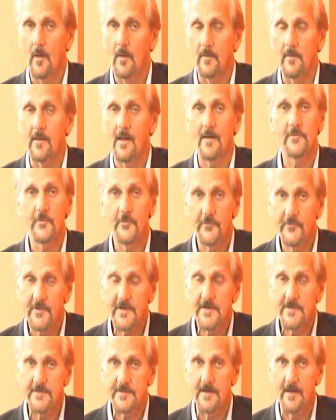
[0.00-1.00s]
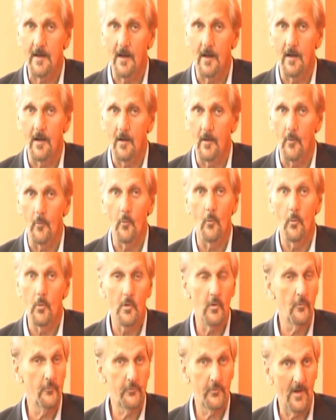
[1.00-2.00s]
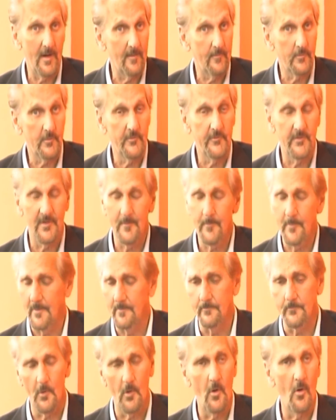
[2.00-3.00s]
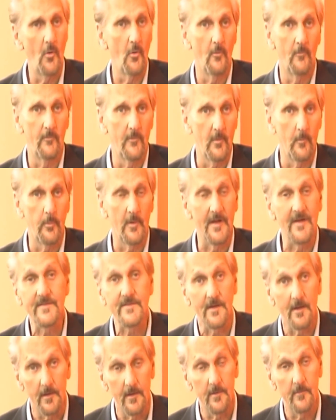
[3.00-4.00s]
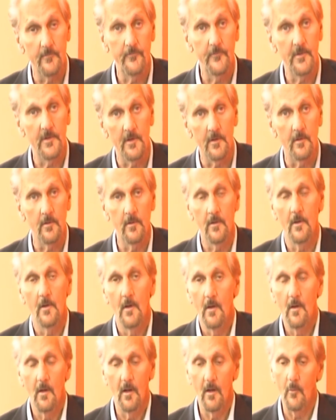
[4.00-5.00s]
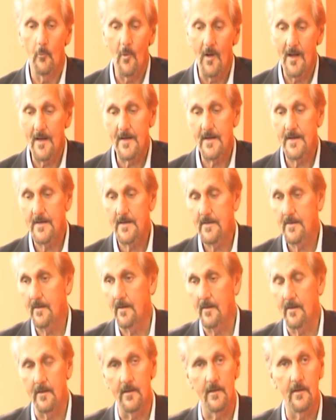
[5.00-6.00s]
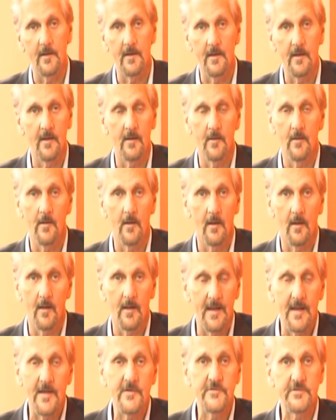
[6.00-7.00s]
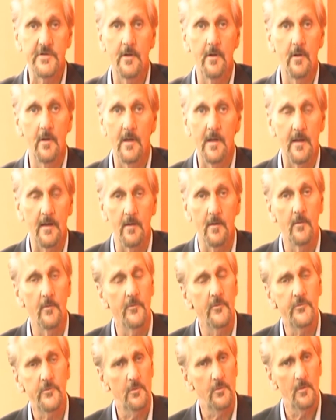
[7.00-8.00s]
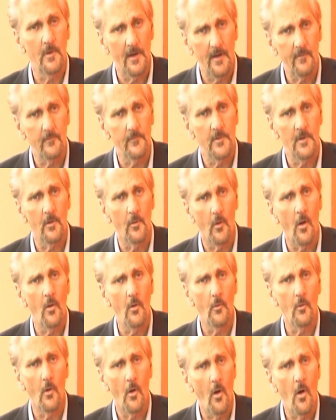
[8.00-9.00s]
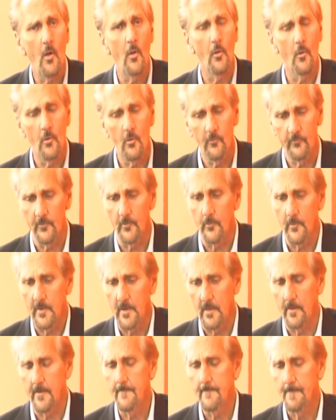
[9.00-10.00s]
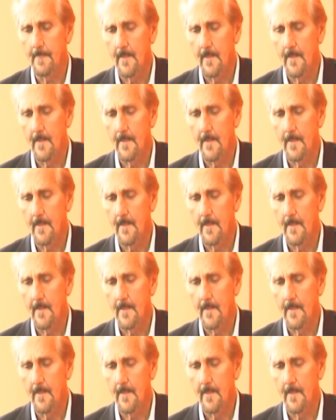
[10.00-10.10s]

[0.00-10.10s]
Dr. Zizi, are world travelers. They've been all over the place. Lived in Hawaii and in Asia and just all over really.